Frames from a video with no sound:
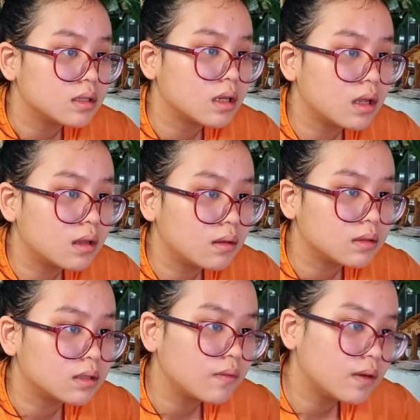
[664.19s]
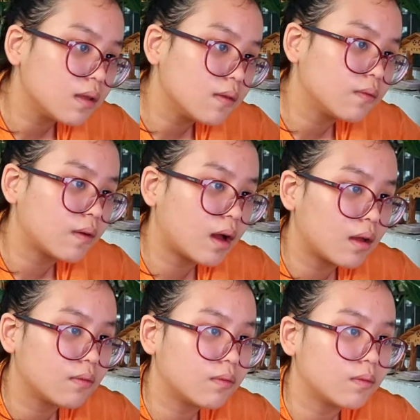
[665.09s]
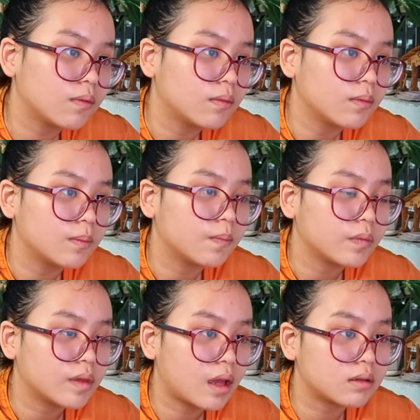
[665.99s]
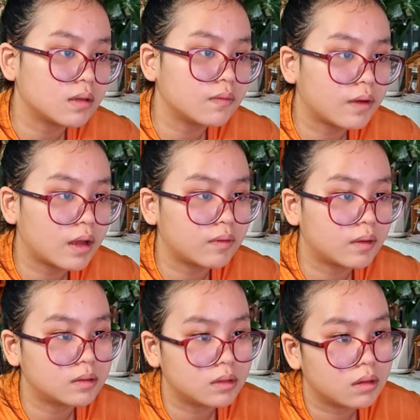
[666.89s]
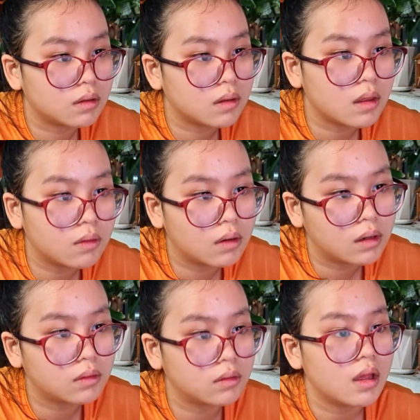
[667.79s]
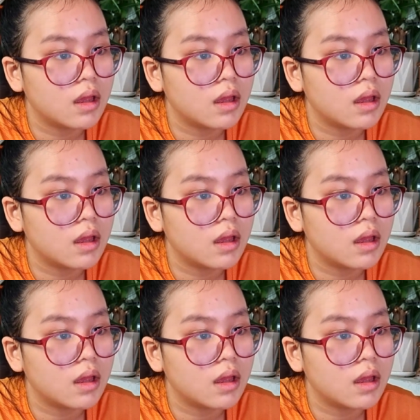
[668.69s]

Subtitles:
€75,500,